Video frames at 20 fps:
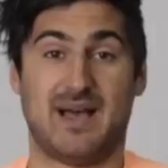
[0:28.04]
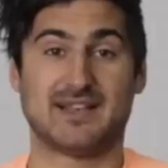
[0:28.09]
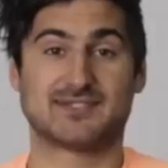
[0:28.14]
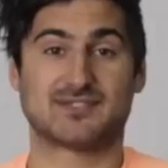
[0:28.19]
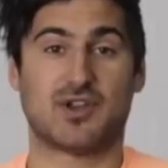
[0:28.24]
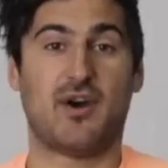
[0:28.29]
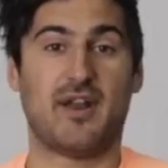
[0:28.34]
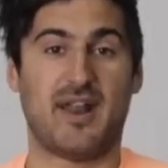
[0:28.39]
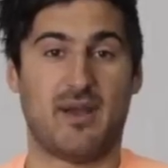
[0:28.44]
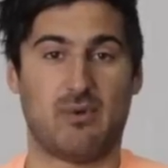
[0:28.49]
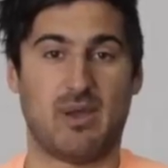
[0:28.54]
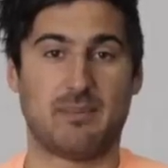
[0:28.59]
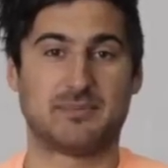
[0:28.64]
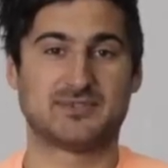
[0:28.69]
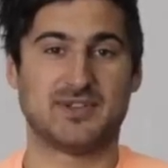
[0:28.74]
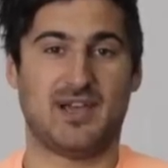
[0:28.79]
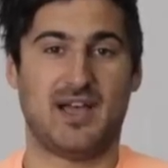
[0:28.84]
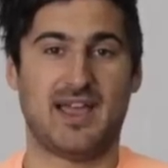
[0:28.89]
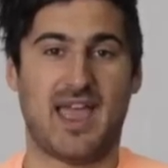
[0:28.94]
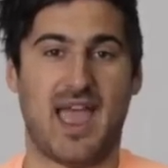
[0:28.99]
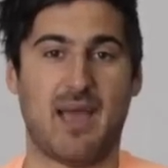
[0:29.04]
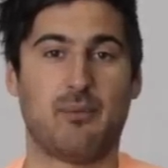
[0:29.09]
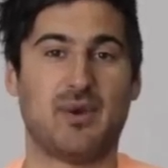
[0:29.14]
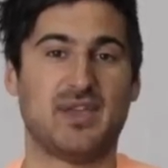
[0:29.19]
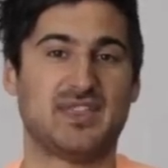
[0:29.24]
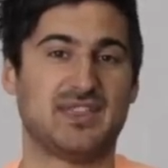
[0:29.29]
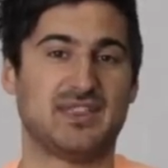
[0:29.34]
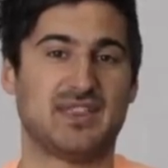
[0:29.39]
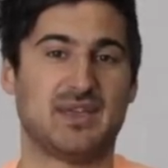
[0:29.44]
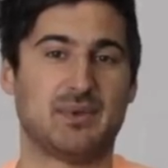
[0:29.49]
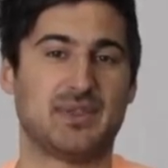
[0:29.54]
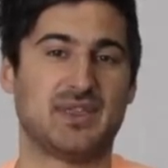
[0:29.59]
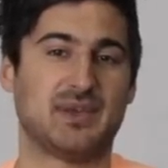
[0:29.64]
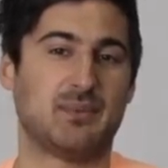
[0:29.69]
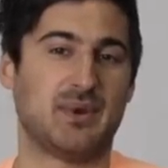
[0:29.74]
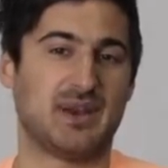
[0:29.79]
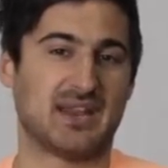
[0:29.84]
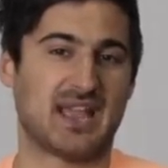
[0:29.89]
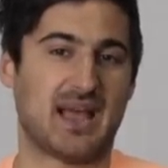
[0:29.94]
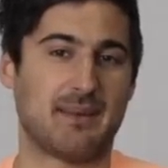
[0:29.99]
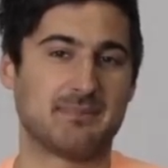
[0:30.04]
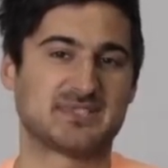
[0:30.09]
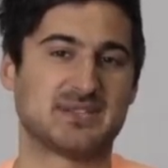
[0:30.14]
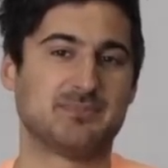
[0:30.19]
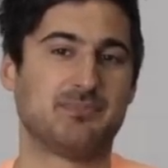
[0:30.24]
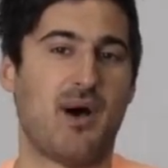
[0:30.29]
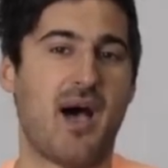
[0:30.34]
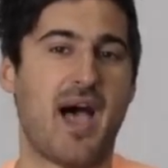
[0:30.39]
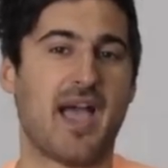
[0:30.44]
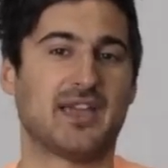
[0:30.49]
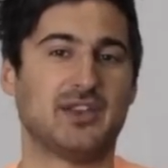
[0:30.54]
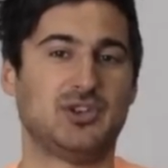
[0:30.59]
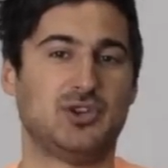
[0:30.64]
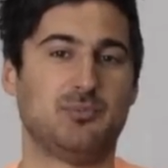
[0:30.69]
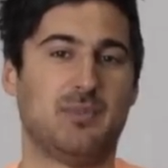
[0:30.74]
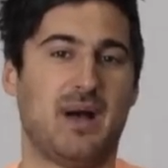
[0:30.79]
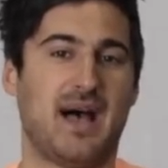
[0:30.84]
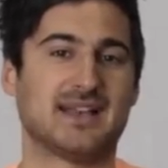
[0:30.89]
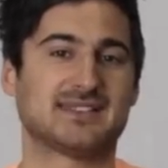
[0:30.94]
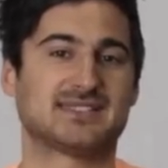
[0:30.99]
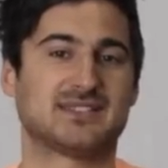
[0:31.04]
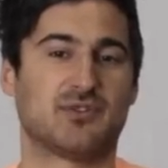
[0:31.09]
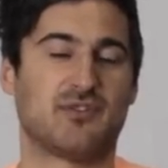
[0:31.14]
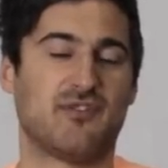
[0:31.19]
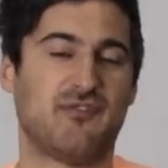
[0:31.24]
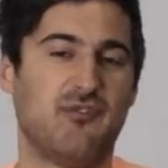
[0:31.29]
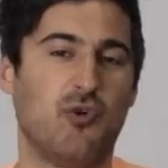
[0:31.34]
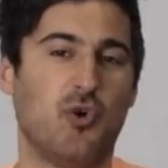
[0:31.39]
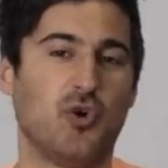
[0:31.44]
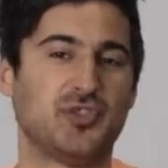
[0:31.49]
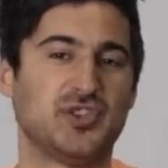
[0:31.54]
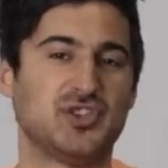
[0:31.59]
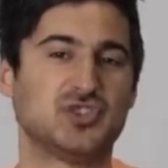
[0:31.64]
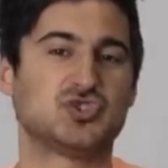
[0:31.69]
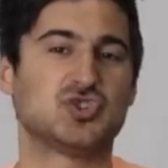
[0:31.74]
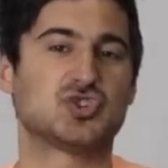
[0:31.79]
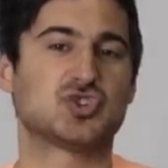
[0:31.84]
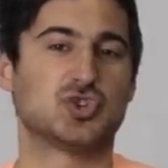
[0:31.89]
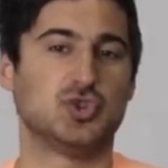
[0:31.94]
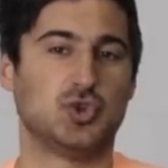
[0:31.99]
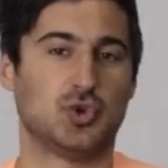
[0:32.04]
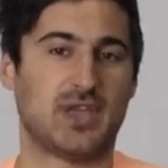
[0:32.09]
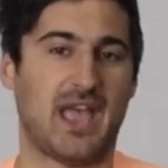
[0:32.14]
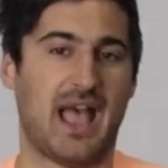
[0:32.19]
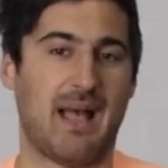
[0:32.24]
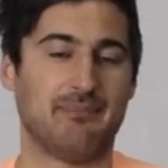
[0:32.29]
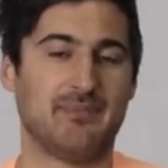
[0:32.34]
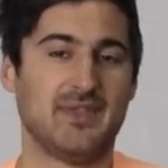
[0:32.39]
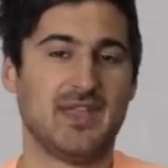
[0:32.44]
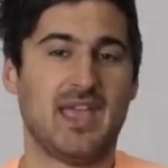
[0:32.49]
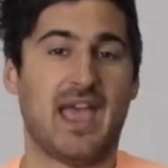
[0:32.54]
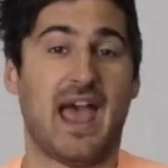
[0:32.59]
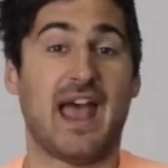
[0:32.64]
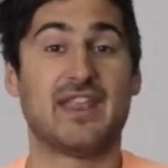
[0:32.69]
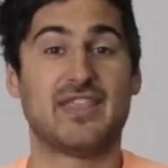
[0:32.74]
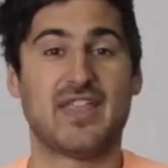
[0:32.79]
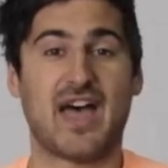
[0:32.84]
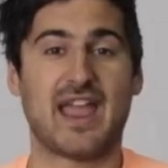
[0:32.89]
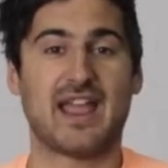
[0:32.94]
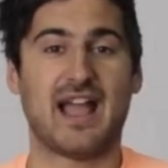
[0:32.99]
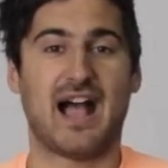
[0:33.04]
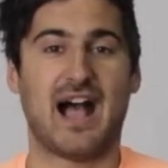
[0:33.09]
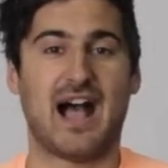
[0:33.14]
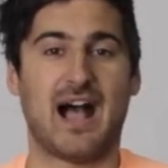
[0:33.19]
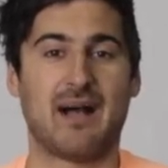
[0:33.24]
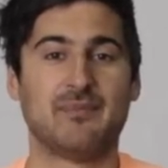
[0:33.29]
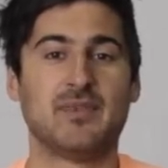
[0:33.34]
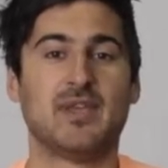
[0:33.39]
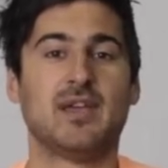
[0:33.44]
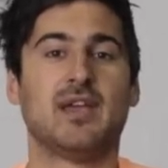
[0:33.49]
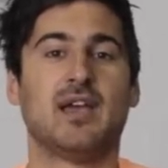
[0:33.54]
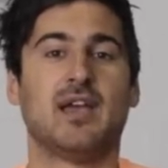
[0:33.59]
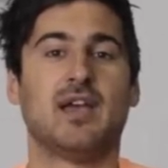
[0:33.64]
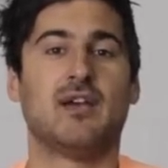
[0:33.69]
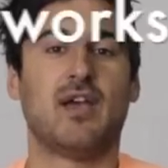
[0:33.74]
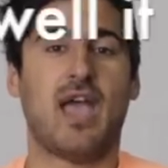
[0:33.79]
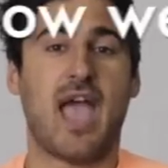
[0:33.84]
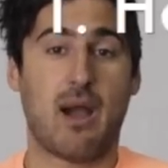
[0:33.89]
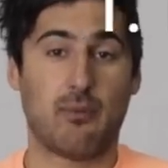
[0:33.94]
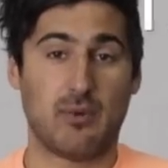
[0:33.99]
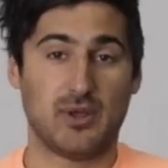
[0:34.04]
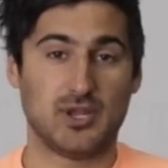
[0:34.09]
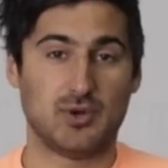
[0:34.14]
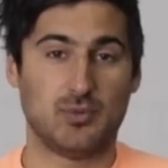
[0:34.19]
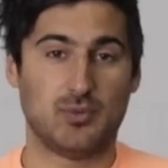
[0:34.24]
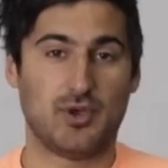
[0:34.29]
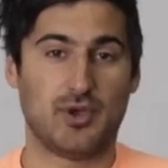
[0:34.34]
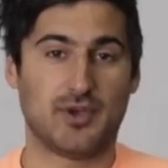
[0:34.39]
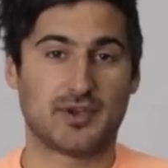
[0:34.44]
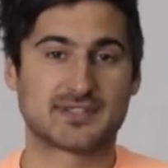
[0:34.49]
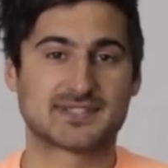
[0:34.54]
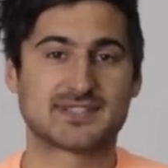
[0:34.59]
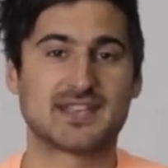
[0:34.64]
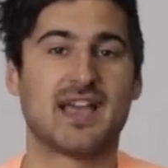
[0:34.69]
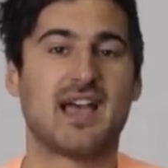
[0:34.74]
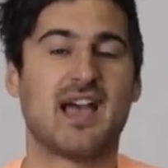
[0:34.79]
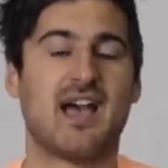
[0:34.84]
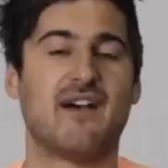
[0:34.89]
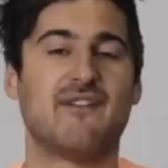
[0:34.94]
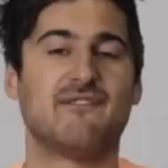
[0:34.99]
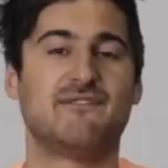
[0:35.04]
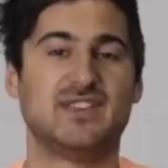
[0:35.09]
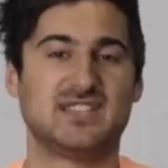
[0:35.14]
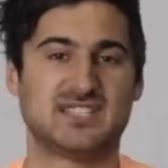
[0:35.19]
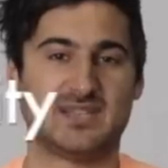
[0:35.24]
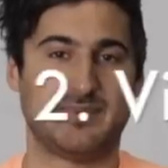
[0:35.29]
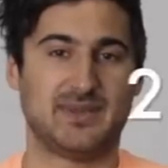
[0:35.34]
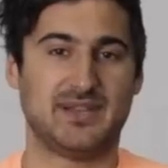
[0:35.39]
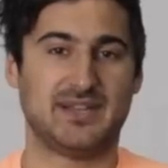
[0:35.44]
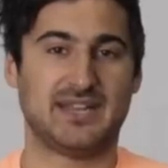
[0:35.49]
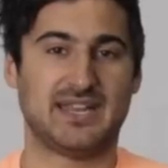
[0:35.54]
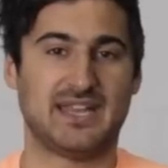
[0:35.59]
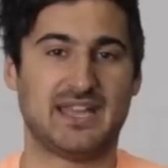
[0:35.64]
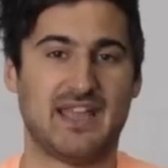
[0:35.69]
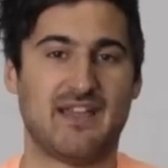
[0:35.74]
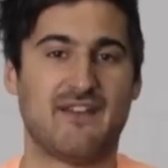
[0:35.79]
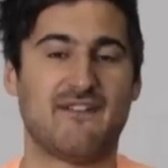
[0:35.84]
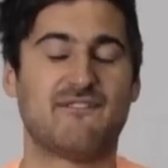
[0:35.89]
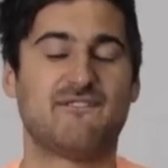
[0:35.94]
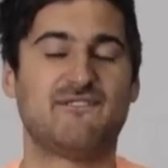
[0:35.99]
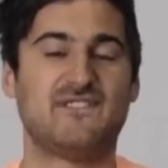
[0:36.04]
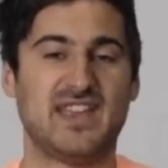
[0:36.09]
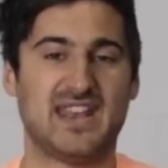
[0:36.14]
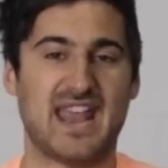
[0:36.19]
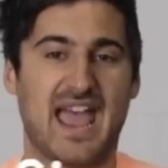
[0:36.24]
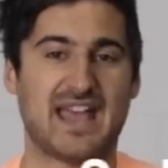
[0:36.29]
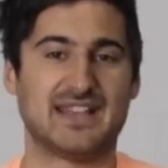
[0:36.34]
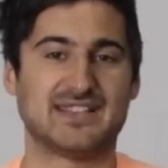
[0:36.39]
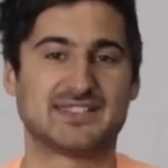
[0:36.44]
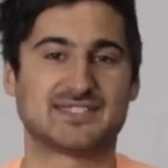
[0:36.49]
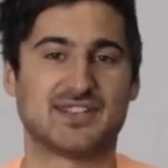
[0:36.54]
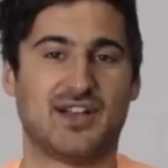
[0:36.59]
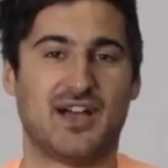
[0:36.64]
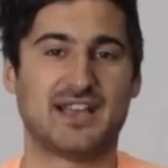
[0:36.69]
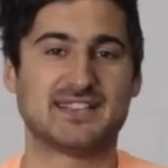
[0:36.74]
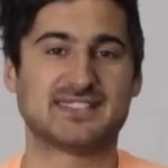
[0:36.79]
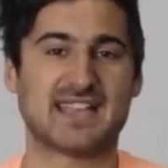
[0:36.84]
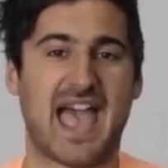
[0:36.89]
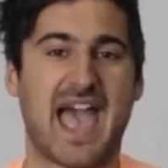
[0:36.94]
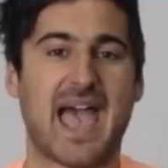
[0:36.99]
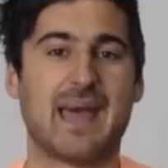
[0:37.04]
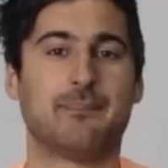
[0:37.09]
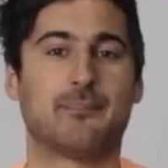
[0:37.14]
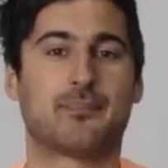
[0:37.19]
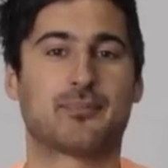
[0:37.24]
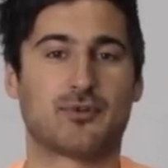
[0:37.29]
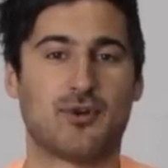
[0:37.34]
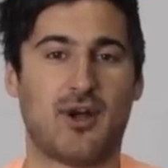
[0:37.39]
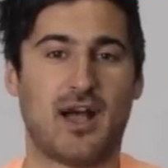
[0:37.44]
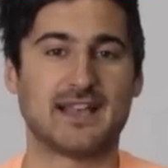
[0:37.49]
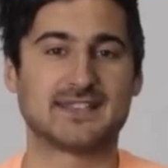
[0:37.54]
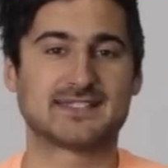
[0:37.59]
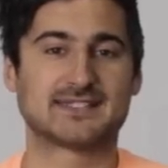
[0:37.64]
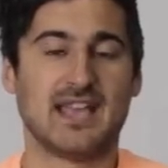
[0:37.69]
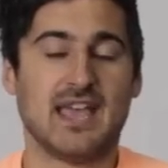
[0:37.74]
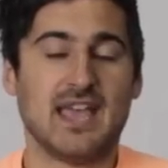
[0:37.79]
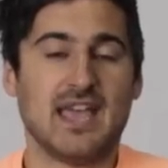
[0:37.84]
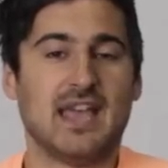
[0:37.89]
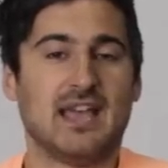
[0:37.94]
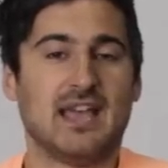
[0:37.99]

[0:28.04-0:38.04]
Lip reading: masks on our website, and we think that when it comes to buying a new mask, there are four things you should look at. And they are how well it works, visibility, fit and size, and price.